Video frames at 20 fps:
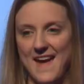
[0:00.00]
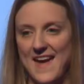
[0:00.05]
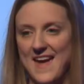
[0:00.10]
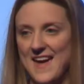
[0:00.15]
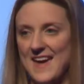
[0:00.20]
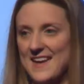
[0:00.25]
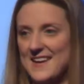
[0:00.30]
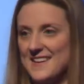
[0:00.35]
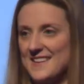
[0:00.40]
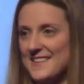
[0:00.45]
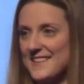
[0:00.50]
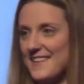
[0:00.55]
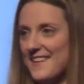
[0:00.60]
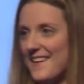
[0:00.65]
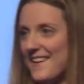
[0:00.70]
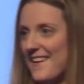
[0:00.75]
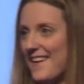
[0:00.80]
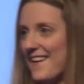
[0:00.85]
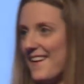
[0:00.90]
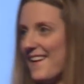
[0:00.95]
And
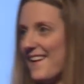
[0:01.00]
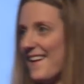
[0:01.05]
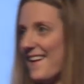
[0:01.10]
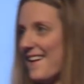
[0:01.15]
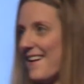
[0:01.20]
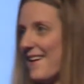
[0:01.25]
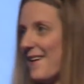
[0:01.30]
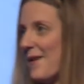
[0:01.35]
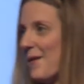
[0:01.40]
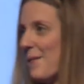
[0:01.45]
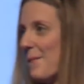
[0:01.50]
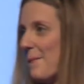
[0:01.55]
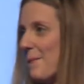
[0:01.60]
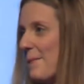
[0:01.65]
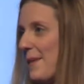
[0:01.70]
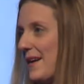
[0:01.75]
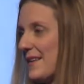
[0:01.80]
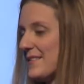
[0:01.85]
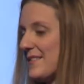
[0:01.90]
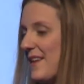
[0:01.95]

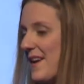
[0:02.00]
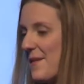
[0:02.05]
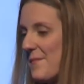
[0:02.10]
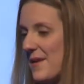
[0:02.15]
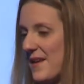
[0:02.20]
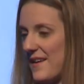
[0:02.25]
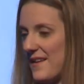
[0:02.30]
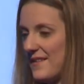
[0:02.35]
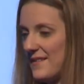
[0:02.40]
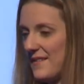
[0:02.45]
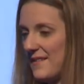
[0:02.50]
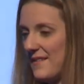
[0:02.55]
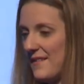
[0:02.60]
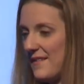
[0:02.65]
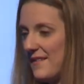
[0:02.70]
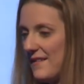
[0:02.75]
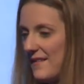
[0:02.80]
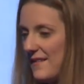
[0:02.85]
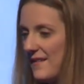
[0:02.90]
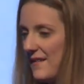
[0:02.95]
Box came in,
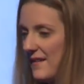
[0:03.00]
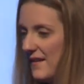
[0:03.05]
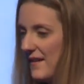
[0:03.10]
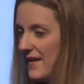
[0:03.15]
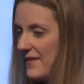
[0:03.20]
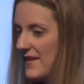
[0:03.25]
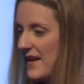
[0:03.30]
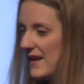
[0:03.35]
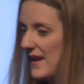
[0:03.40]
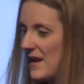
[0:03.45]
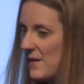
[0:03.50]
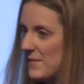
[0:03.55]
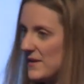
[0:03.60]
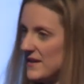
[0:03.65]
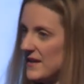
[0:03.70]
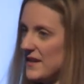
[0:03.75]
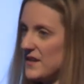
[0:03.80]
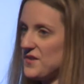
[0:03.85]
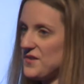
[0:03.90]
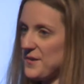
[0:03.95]
and they came in
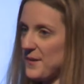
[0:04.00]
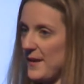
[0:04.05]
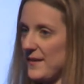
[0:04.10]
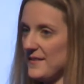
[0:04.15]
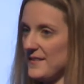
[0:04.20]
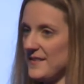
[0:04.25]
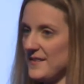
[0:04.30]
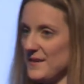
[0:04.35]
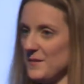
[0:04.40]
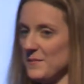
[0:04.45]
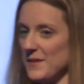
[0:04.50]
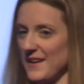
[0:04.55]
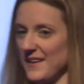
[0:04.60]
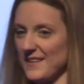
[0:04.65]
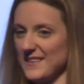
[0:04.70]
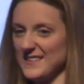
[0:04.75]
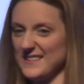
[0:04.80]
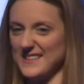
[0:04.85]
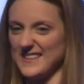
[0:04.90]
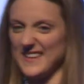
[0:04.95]
interested in
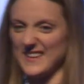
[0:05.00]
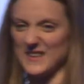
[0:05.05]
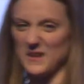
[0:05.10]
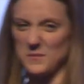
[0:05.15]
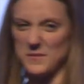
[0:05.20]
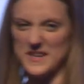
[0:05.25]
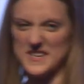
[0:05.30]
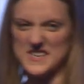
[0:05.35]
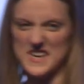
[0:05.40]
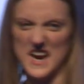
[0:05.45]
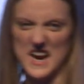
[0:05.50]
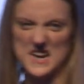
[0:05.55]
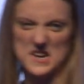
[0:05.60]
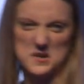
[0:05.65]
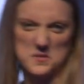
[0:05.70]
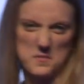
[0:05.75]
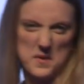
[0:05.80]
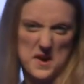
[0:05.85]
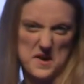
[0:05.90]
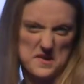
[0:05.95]
being a little bit
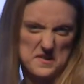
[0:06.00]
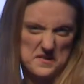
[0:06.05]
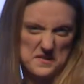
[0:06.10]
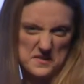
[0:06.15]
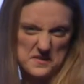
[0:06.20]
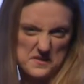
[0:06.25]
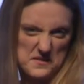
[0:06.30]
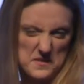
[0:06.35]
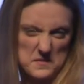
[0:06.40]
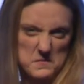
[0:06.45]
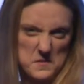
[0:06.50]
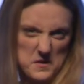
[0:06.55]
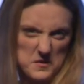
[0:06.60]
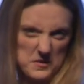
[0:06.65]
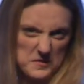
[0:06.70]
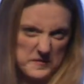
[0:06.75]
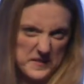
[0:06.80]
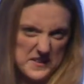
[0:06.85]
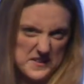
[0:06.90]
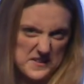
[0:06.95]
tighter partners than we
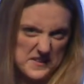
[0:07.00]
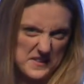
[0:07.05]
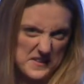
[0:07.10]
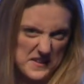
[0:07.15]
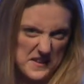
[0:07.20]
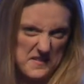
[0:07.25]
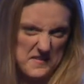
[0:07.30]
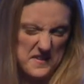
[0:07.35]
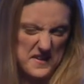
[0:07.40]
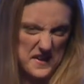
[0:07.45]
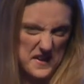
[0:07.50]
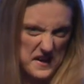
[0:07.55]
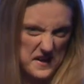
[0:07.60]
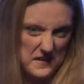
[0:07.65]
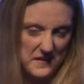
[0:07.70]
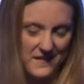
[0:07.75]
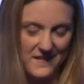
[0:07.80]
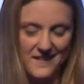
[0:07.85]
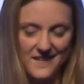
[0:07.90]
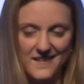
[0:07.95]
were originally
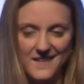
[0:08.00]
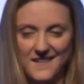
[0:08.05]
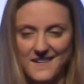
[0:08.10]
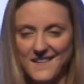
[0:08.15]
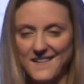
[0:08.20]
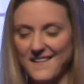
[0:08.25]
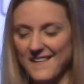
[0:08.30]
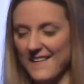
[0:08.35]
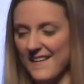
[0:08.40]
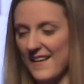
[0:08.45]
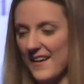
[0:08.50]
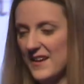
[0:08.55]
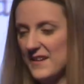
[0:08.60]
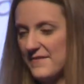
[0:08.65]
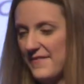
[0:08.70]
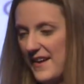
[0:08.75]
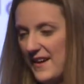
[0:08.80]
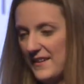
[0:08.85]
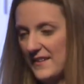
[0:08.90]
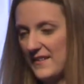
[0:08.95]
thinking. In
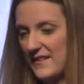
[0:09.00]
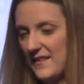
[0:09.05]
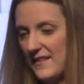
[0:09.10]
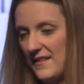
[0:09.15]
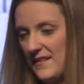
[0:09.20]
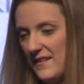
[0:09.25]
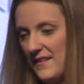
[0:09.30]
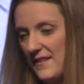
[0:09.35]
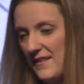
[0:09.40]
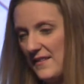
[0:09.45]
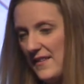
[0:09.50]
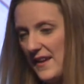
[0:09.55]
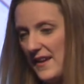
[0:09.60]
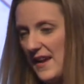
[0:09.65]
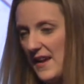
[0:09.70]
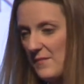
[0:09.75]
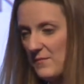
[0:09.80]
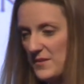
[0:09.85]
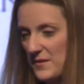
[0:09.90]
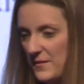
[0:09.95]
fact, they
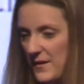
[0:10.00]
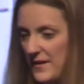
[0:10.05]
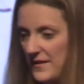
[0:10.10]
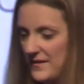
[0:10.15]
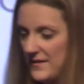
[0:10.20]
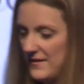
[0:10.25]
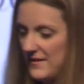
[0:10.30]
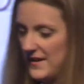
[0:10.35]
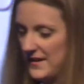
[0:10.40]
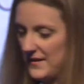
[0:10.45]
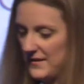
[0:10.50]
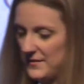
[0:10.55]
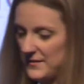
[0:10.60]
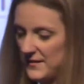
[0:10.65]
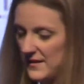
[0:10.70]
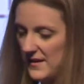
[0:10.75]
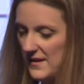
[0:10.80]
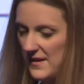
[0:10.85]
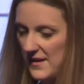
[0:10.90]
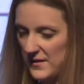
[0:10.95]
came to us, and their
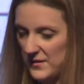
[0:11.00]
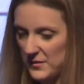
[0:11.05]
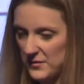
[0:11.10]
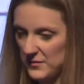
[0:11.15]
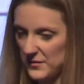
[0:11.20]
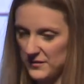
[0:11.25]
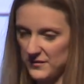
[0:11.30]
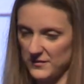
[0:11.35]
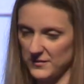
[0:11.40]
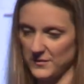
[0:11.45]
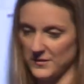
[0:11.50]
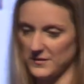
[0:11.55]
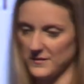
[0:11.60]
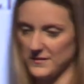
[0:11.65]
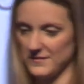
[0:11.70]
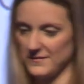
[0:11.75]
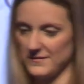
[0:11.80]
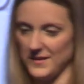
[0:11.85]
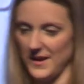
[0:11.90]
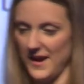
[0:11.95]
CEO, who was
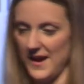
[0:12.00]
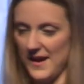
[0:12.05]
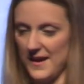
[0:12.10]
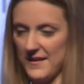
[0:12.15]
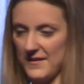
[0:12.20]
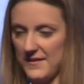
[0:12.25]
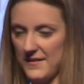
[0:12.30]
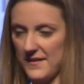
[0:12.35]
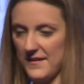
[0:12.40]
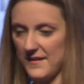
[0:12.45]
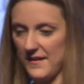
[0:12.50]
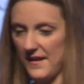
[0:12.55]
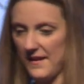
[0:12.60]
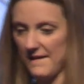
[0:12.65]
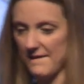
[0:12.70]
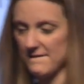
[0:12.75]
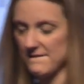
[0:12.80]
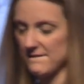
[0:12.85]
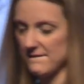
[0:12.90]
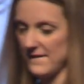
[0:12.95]
uh,
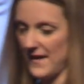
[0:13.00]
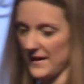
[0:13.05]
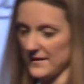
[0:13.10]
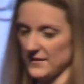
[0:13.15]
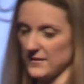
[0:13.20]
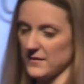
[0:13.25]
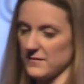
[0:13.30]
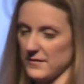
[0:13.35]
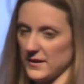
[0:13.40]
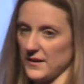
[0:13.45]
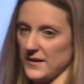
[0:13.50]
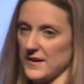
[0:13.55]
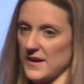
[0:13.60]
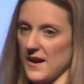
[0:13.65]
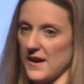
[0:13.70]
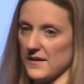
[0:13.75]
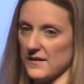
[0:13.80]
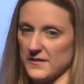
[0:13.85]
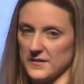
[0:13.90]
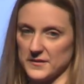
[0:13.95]
uh, actually very
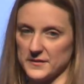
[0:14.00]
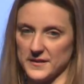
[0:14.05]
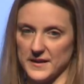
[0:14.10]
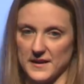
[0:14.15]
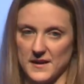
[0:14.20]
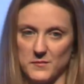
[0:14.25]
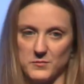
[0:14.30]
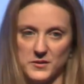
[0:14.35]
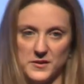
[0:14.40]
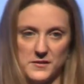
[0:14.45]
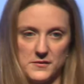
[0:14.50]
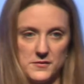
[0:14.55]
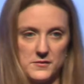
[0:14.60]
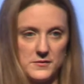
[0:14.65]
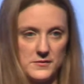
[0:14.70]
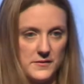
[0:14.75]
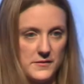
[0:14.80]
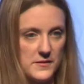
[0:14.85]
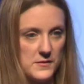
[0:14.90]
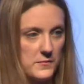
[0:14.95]
young, they're only a couple years
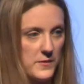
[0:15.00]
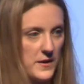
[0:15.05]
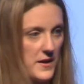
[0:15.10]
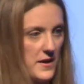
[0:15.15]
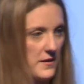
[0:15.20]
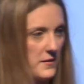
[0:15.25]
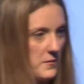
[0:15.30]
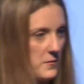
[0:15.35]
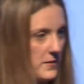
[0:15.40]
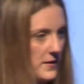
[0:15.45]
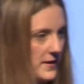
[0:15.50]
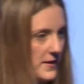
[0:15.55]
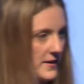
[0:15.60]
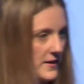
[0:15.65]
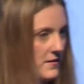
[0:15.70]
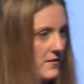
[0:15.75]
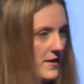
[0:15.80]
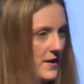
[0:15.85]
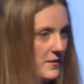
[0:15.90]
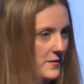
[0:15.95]
older than we are, were at
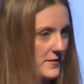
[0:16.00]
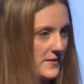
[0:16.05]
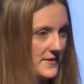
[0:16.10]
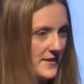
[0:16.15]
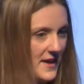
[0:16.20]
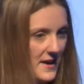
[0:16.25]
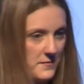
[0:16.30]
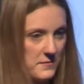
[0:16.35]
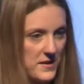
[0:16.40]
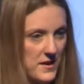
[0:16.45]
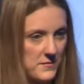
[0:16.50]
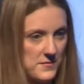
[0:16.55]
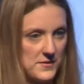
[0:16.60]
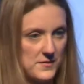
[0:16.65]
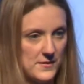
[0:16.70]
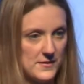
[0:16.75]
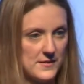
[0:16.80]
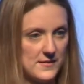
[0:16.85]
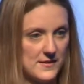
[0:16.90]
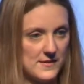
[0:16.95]
Increo at the time, comes
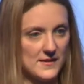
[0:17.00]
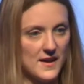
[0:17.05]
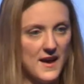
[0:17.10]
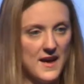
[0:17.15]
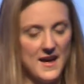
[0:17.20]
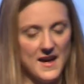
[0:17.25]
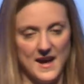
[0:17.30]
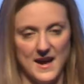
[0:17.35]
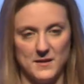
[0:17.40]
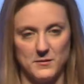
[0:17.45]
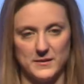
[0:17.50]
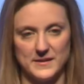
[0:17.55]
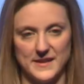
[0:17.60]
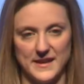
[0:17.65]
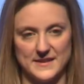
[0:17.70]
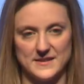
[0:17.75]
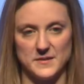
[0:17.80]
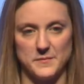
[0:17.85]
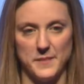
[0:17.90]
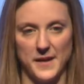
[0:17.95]
to us and says, hey, we'd
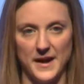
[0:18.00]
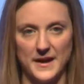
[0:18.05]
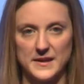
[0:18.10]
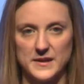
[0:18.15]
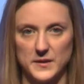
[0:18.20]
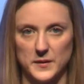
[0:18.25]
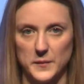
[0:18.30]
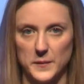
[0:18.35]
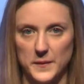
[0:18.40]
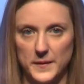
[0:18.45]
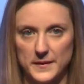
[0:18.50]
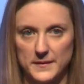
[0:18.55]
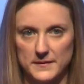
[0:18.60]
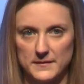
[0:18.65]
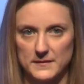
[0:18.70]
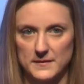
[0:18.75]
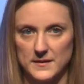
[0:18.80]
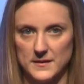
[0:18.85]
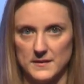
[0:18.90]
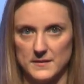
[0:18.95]
like to buy you.
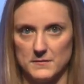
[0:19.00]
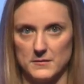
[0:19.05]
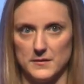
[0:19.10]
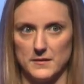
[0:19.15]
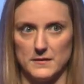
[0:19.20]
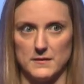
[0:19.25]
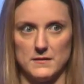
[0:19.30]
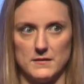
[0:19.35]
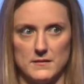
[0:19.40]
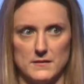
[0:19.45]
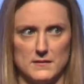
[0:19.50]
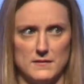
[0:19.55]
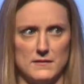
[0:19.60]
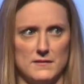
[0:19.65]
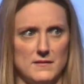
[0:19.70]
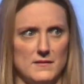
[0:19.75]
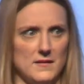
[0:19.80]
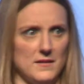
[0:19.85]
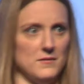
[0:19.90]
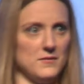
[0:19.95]
We're like, uh,
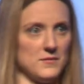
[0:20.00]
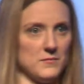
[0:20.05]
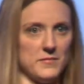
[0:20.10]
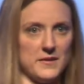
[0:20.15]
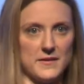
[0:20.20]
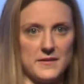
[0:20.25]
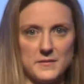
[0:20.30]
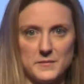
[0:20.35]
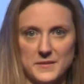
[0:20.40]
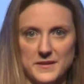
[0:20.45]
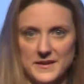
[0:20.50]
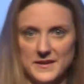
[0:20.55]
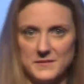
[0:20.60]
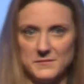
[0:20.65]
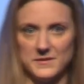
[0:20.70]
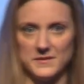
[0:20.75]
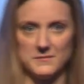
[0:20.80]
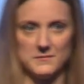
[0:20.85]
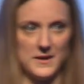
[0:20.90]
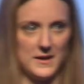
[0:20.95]
that wasn't part of the plan,
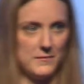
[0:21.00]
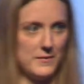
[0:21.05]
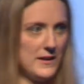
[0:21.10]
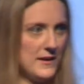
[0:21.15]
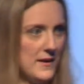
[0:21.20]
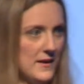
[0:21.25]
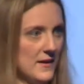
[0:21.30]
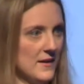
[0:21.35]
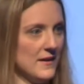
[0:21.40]
but maybe.